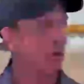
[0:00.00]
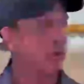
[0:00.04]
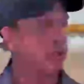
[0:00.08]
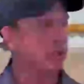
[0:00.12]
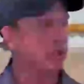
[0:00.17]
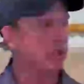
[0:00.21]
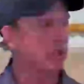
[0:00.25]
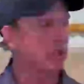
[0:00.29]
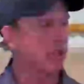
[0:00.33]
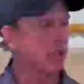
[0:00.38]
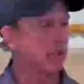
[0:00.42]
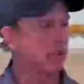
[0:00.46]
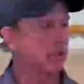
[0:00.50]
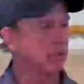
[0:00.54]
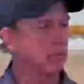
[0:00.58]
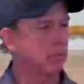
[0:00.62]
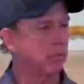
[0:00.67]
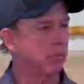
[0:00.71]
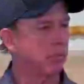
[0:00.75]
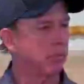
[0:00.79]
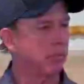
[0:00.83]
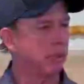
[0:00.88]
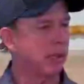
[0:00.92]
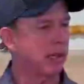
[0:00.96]
things
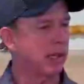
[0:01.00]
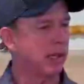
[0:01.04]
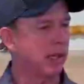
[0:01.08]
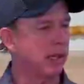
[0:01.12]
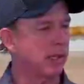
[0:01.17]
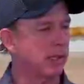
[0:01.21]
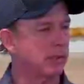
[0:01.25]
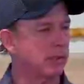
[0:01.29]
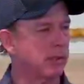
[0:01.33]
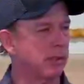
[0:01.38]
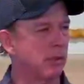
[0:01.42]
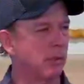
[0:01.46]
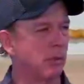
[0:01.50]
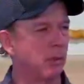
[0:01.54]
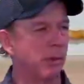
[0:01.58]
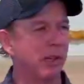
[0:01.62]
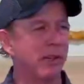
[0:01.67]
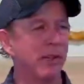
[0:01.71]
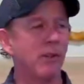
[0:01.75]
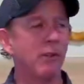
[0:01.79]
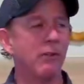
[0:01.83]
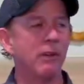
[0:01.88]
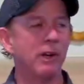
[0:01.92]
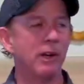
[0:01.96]
because we
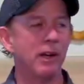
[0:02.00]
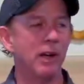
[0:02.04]
don't